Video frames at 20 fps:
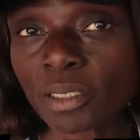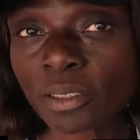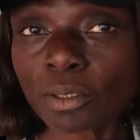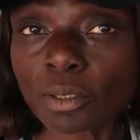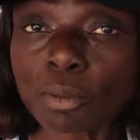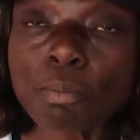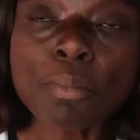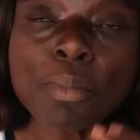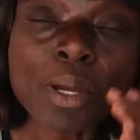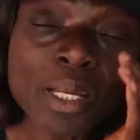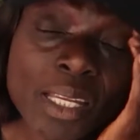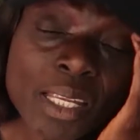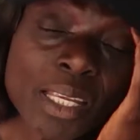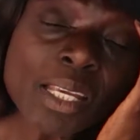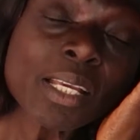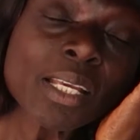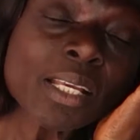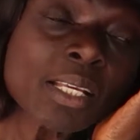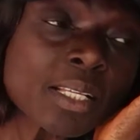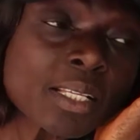So
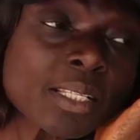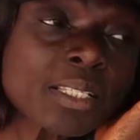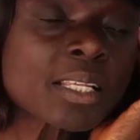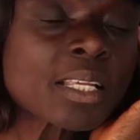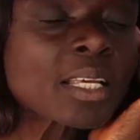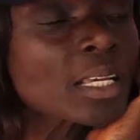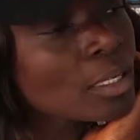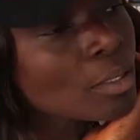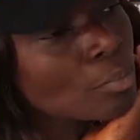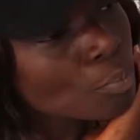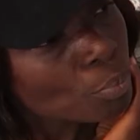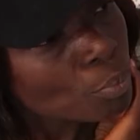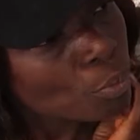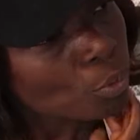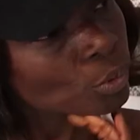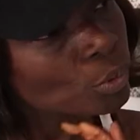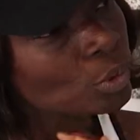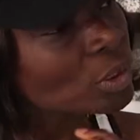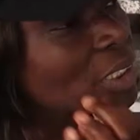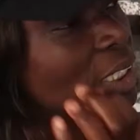money is
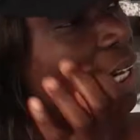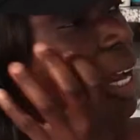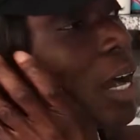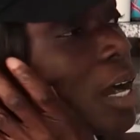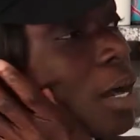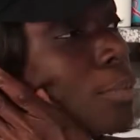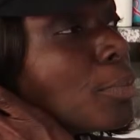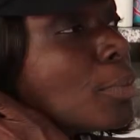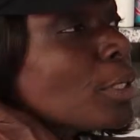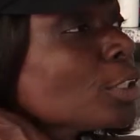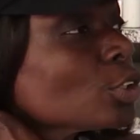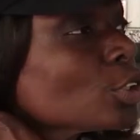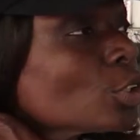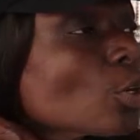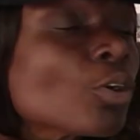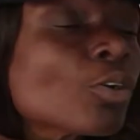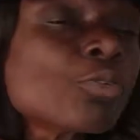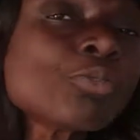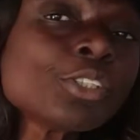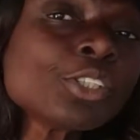important. How
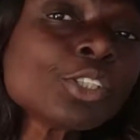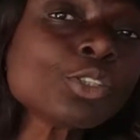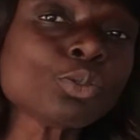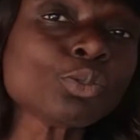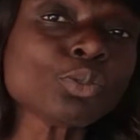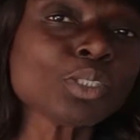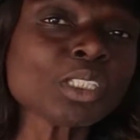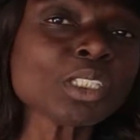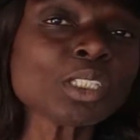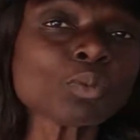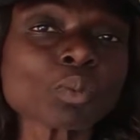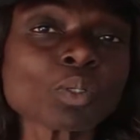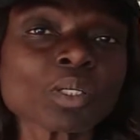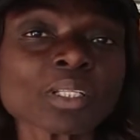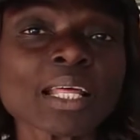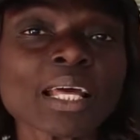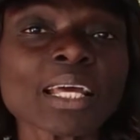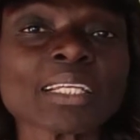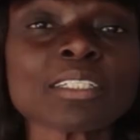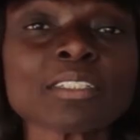much of it you need,
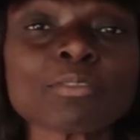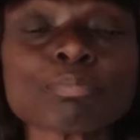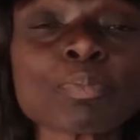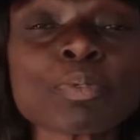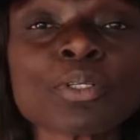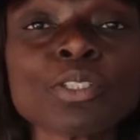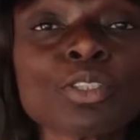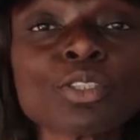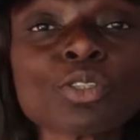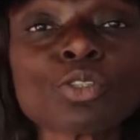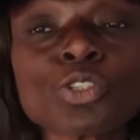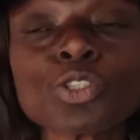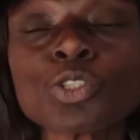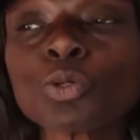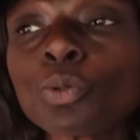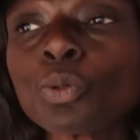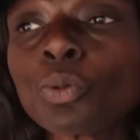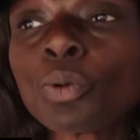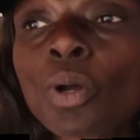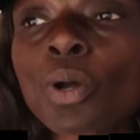well, that depends on
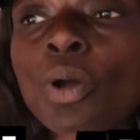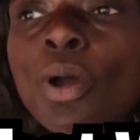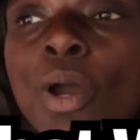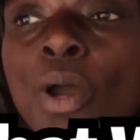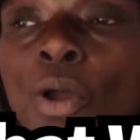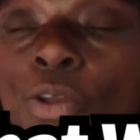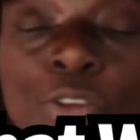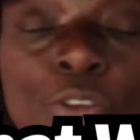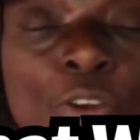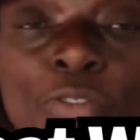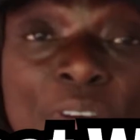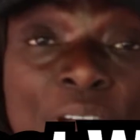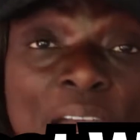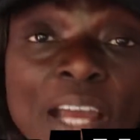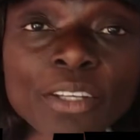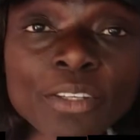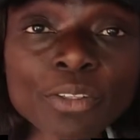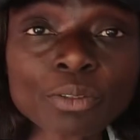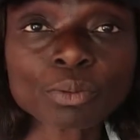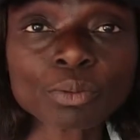your
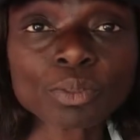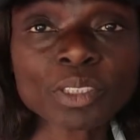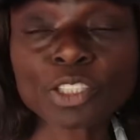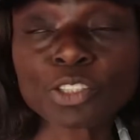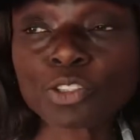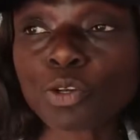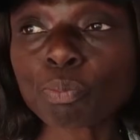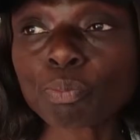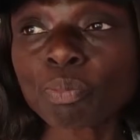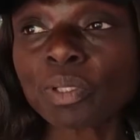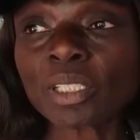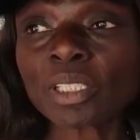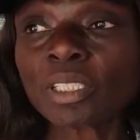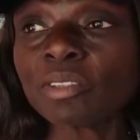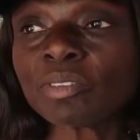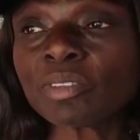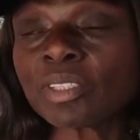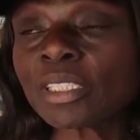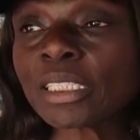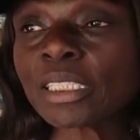values and your
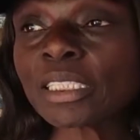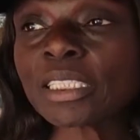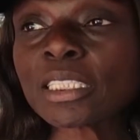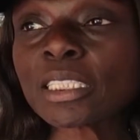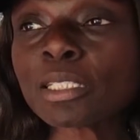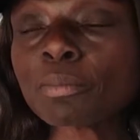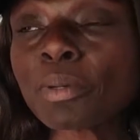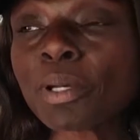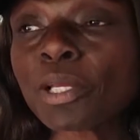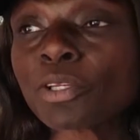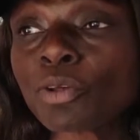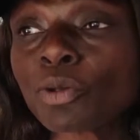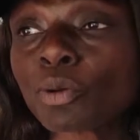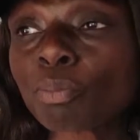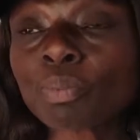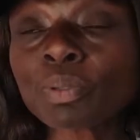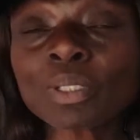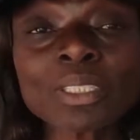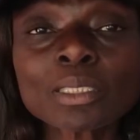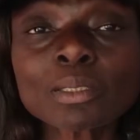belief system and your
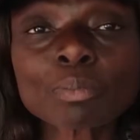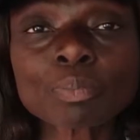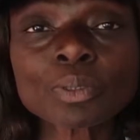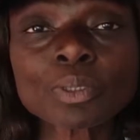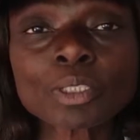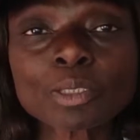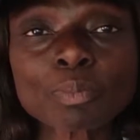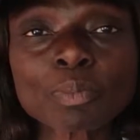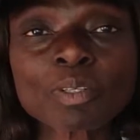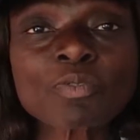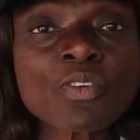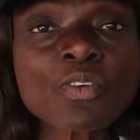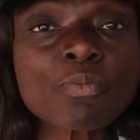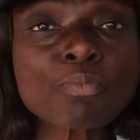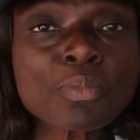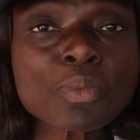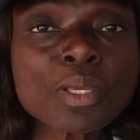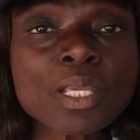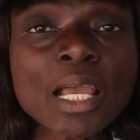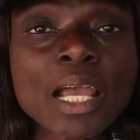principles. But for
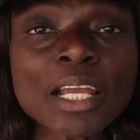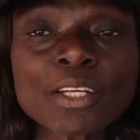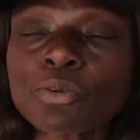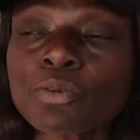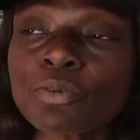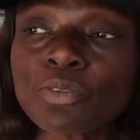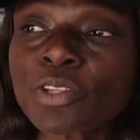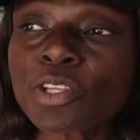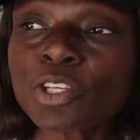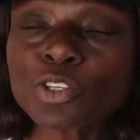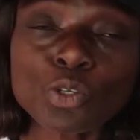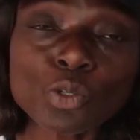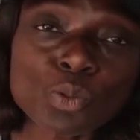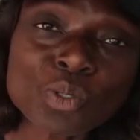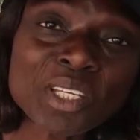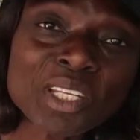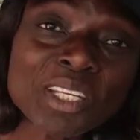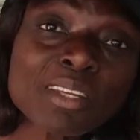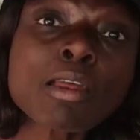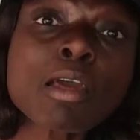me, I don't think you
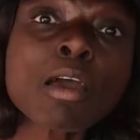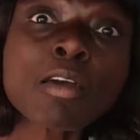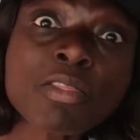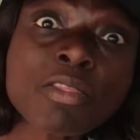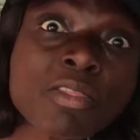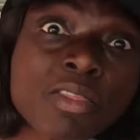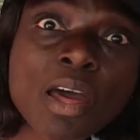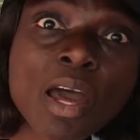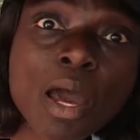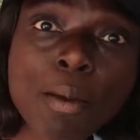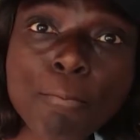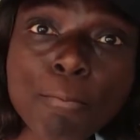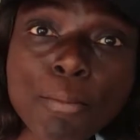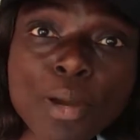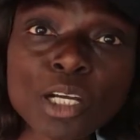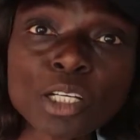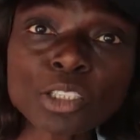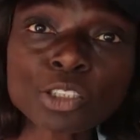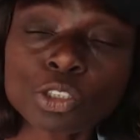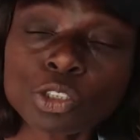need that
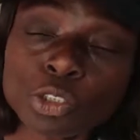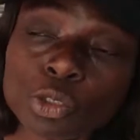much.